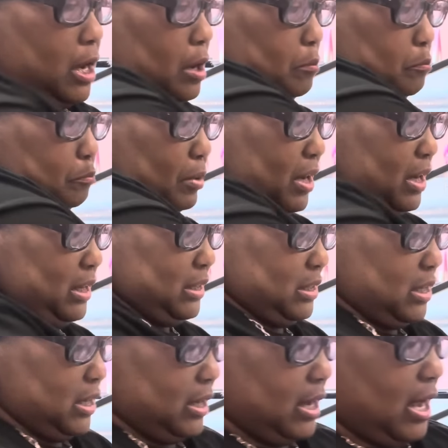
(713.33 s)

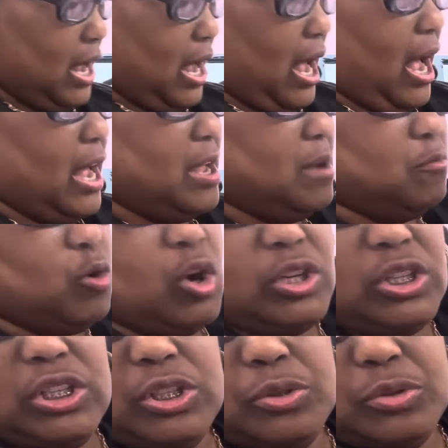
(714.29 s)
But I am
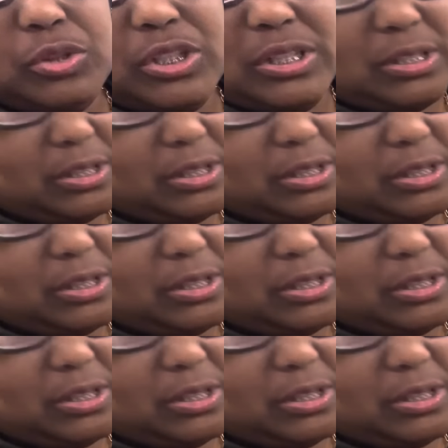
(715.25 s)
going to use this